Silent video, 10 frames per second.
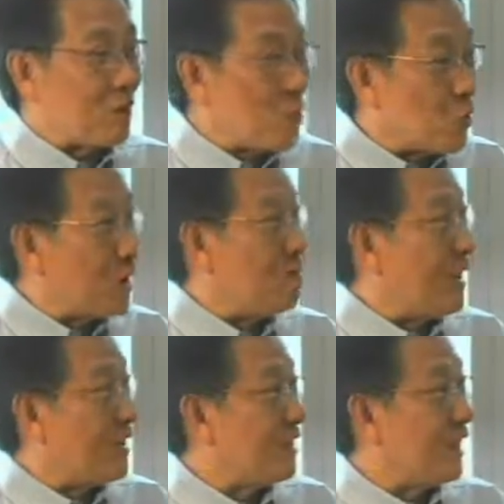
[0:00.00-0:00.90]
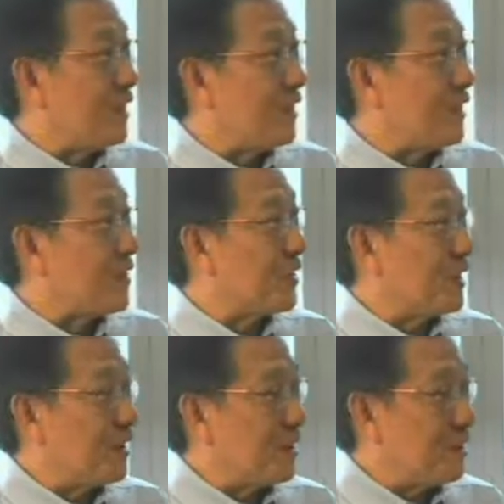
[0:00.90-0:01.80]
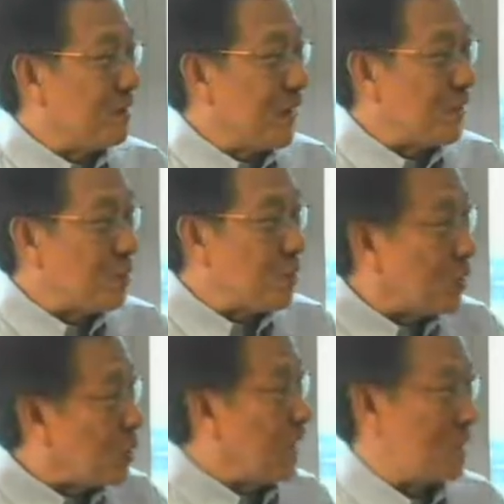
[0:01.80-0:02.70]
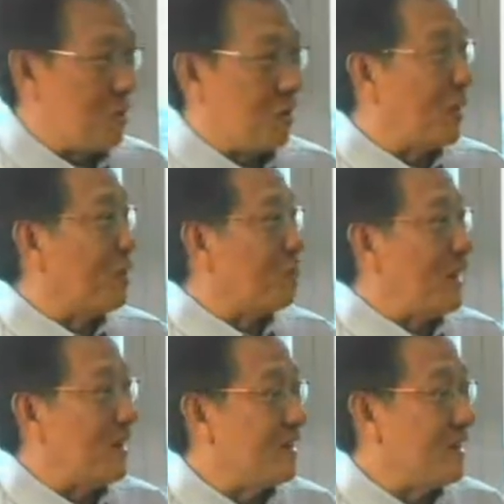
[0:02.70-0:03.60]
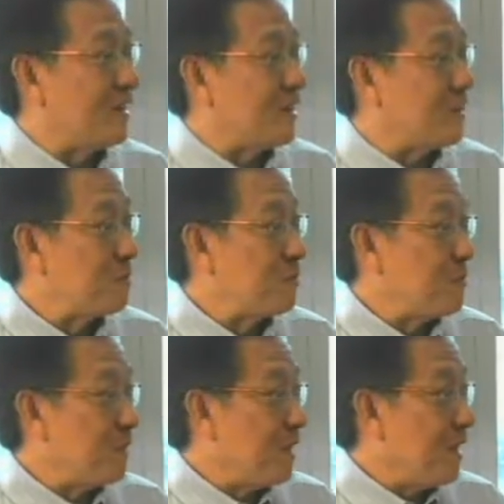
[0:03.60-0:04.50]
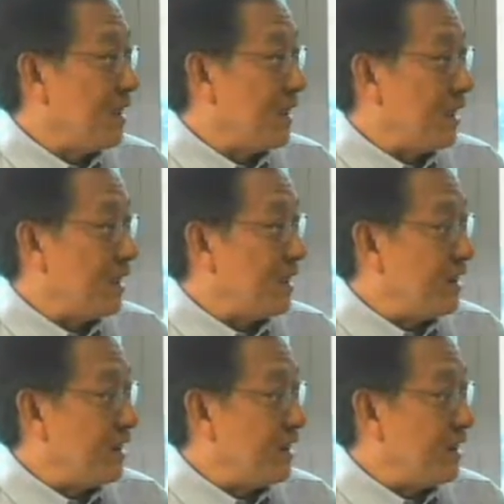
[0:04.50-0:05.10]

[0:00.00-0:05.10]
local meditators, our worldwide community of meditators. And